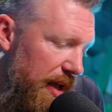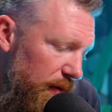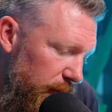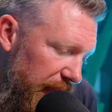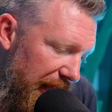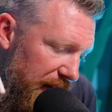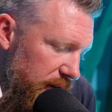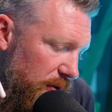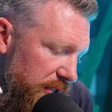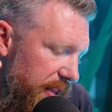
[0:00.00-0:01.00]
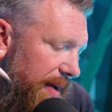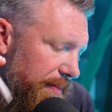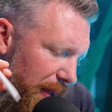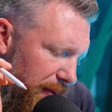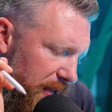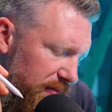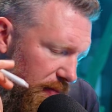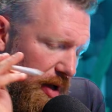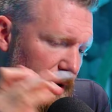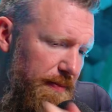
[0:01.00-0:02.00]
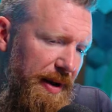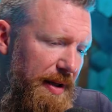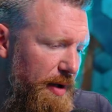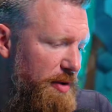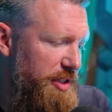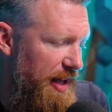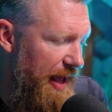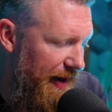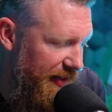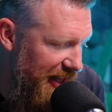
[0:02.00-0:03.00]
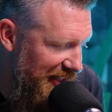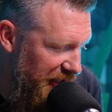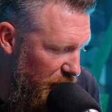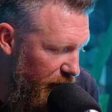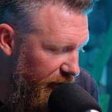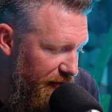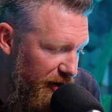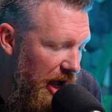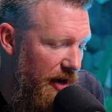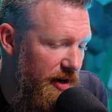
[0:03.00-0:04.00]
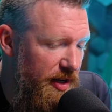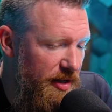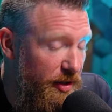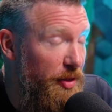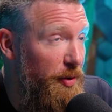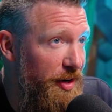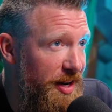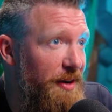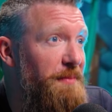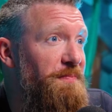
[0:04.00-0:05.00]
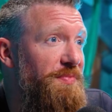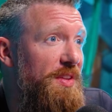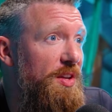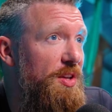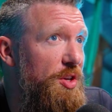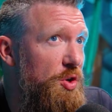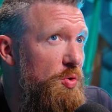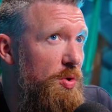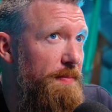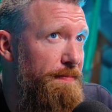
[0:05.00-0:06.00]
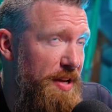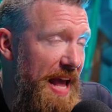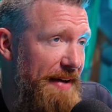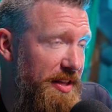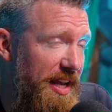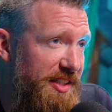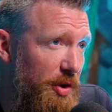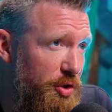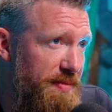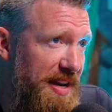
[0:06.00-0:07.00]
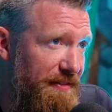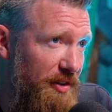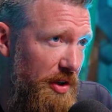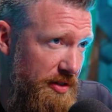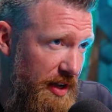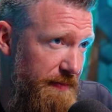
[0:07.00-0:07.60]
Hey, related note to that maybe, um, but I, I was going to ask it earlier and I forgot, so I'll throw it in here. You were pretty heavily on social media for a long